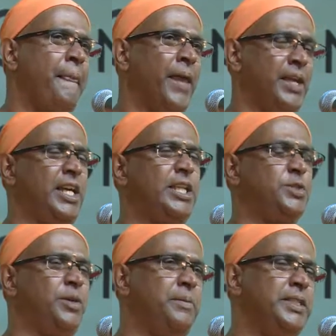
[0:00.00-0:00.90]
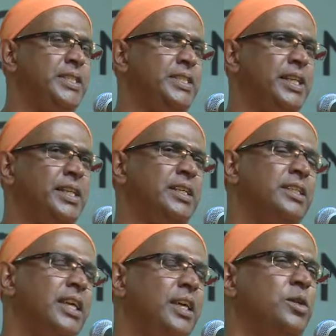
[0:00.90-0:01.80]
And as Swamiji said,
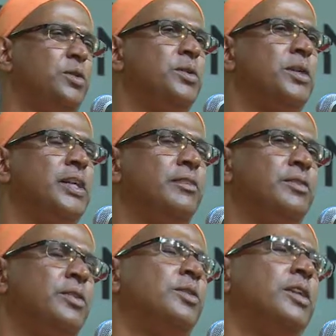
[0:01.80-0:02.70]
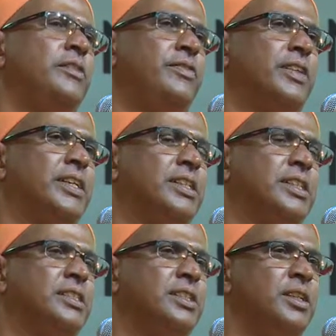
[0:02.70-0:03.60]
they alone live who live for
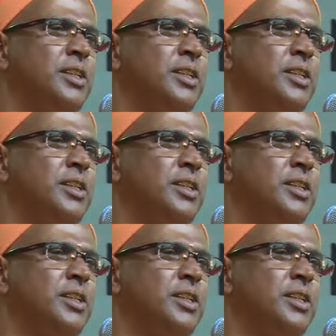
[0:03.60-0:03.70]
others.